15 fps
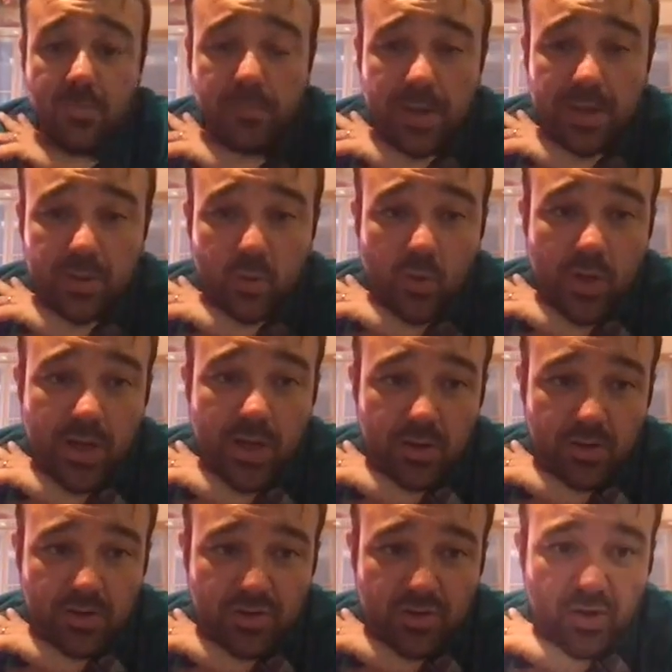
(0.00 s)
But we are
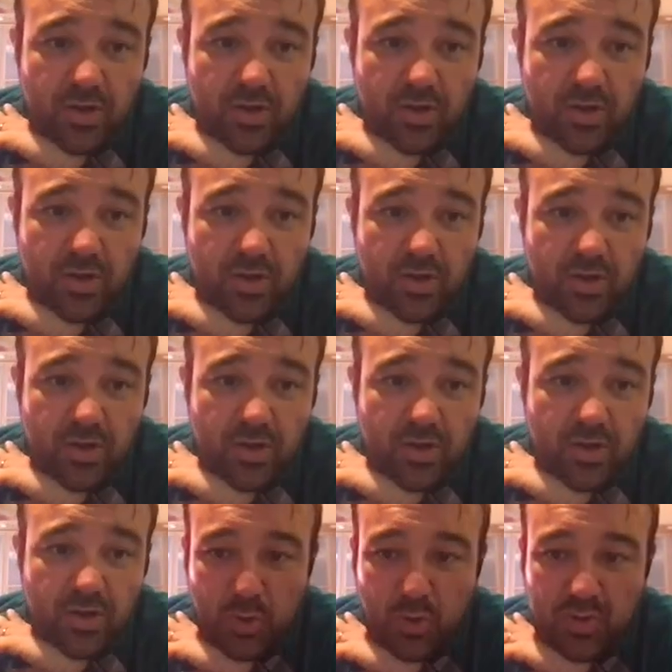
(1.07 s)
also able
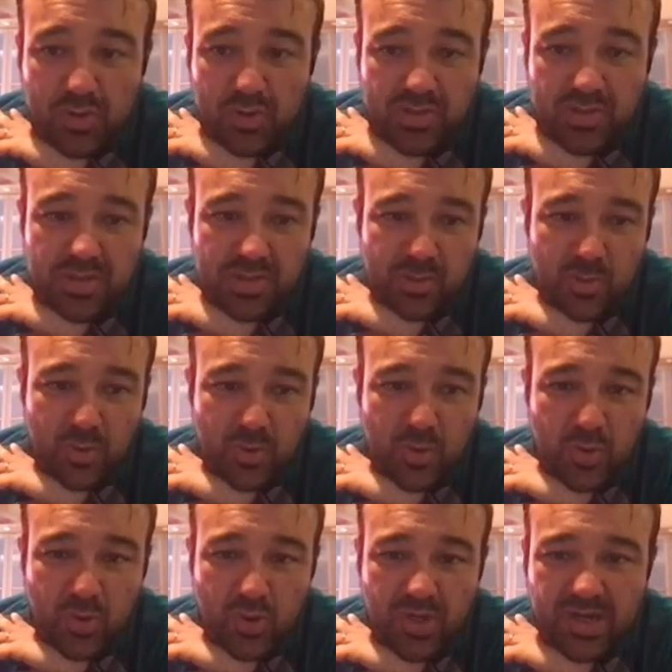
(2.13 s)
to see
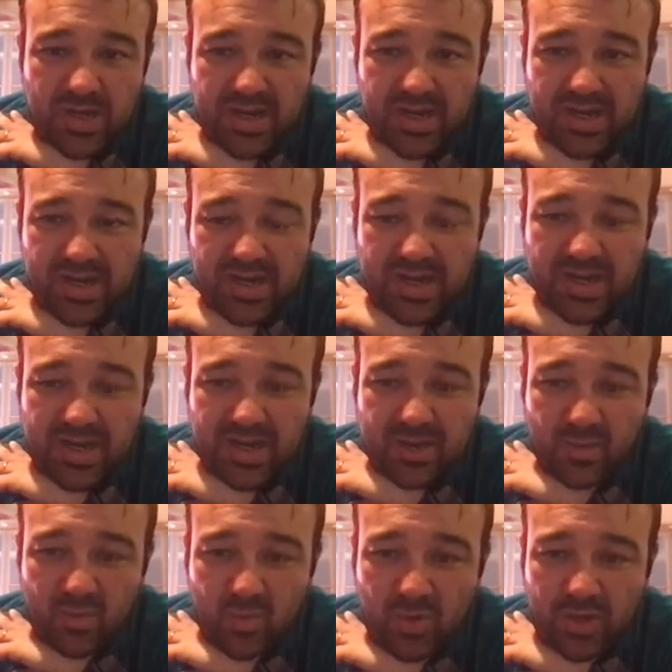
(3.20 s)

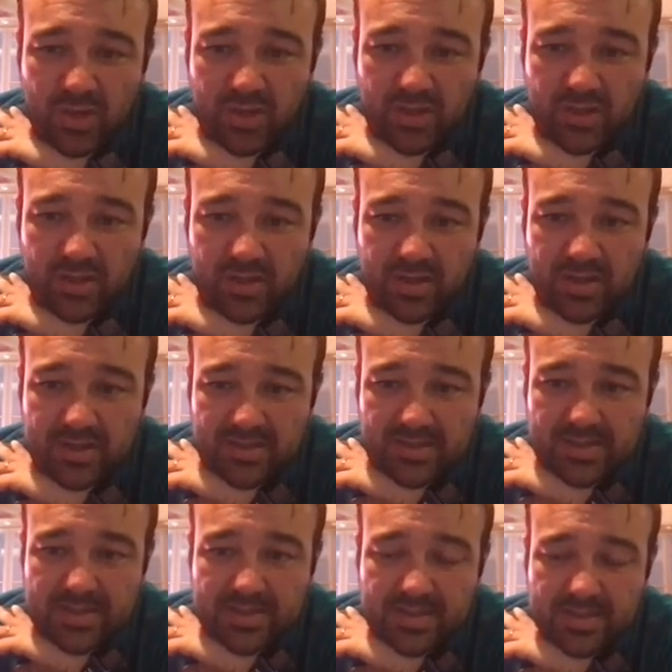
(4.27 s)
with
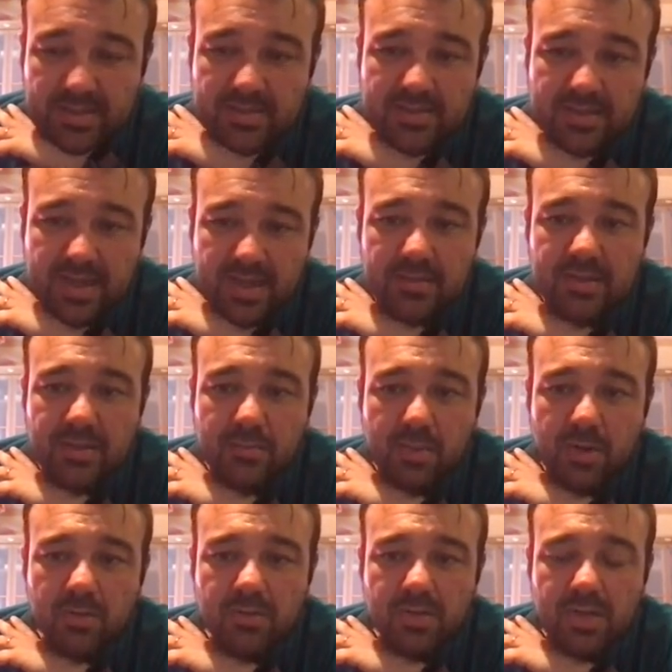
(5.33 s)
certain
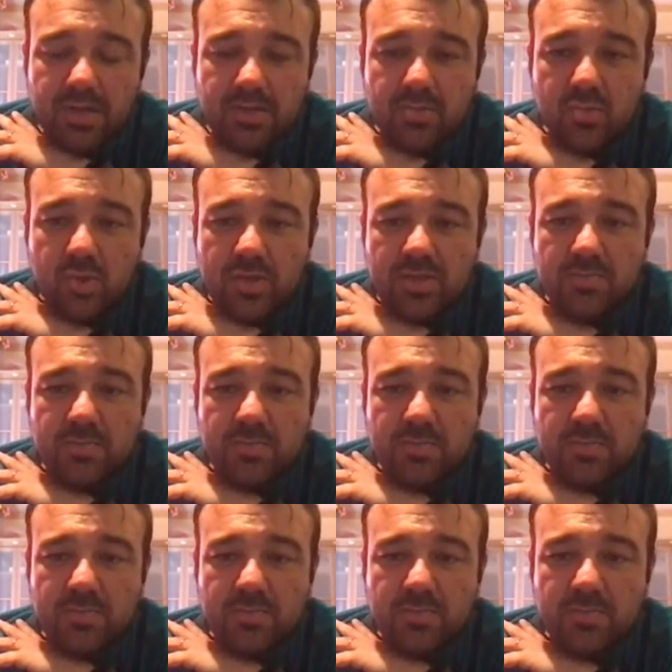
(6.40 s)
models to
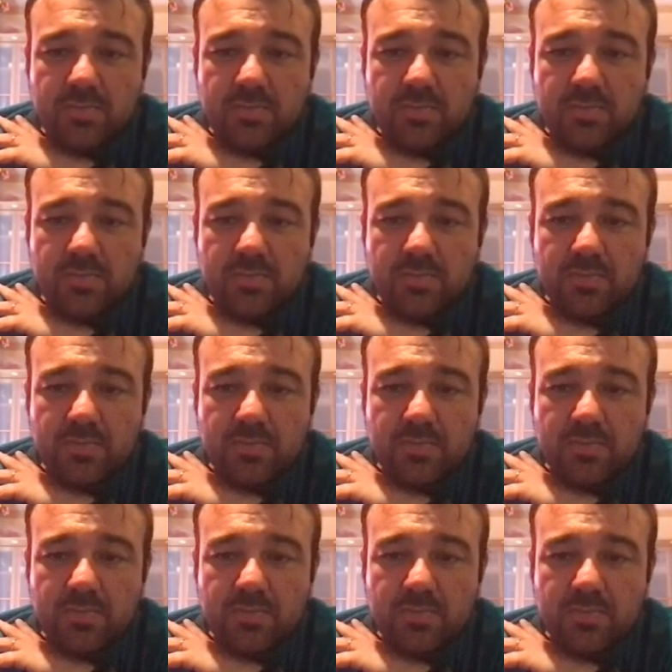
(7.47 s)
explain the
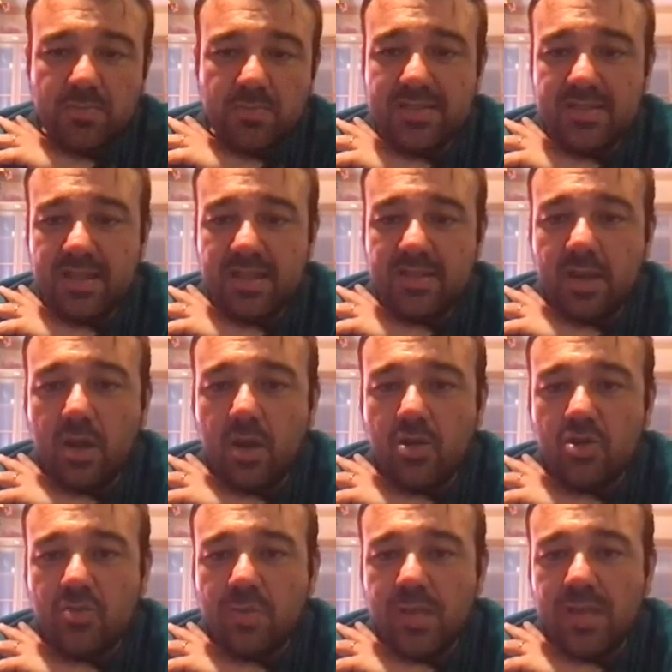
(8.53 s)
excess in the
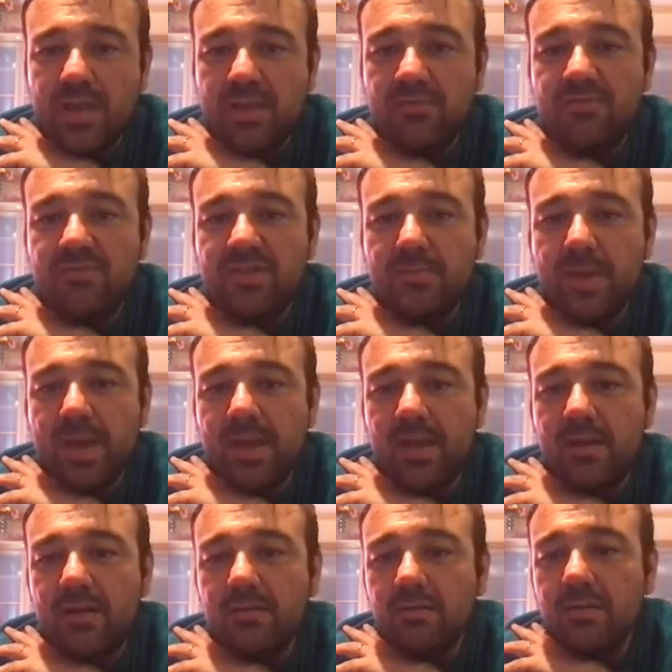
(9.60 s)
cosmic infrared
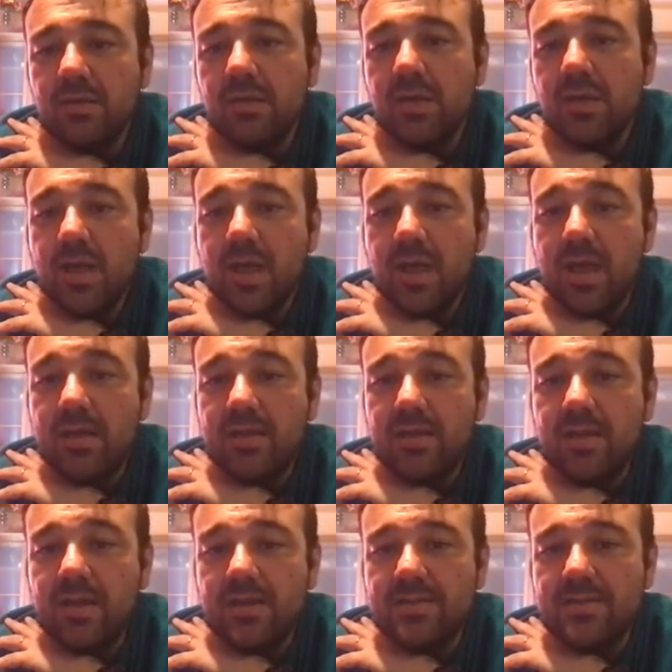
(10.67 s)
background, and
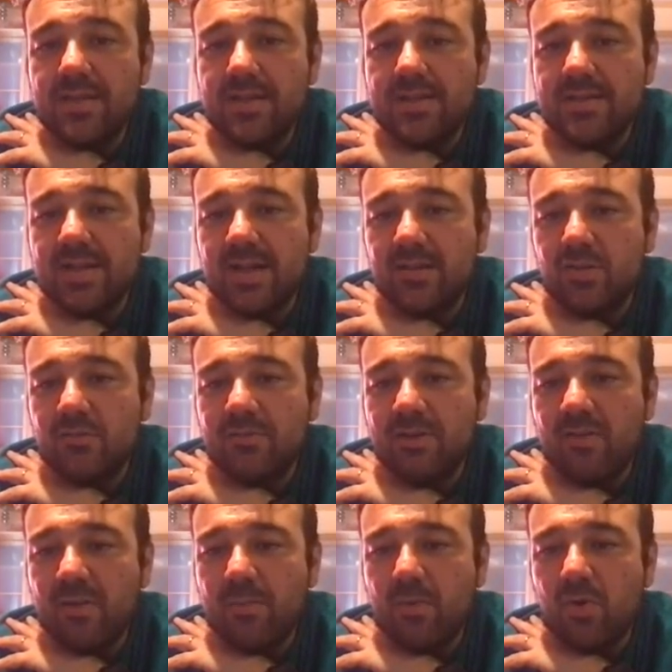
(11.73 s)
here is the result of
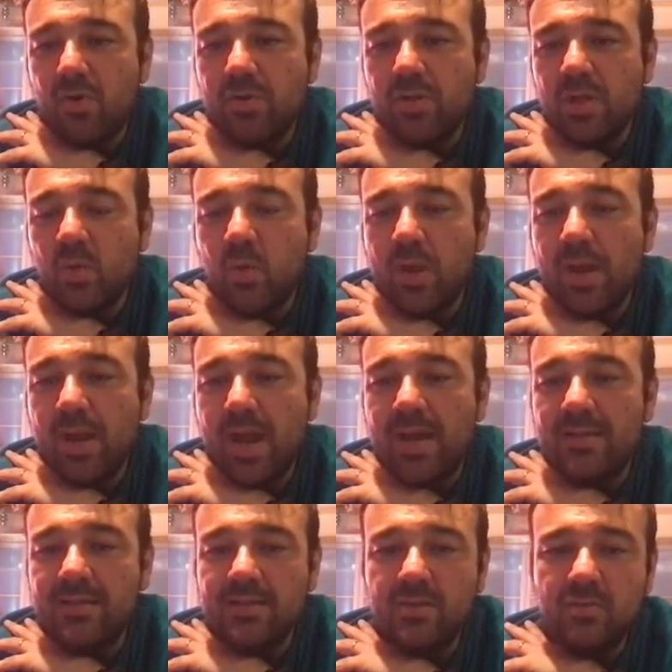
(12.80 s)
our model when
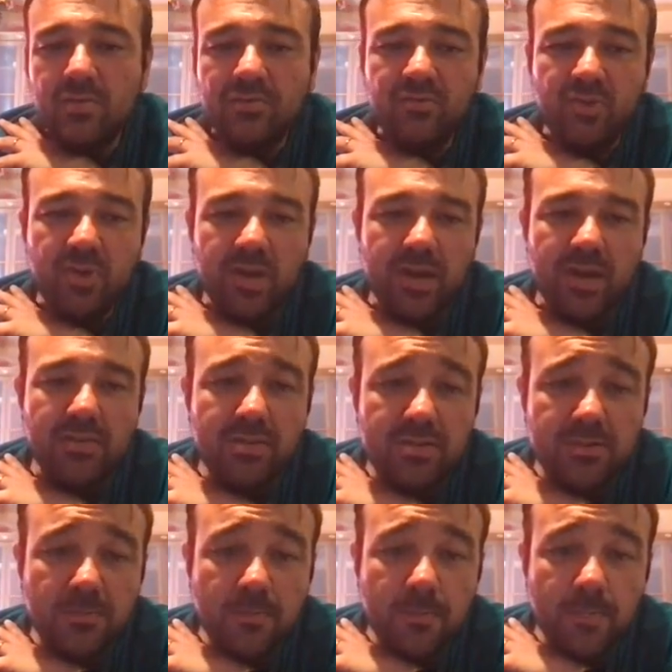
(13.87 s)
added to foregrounds.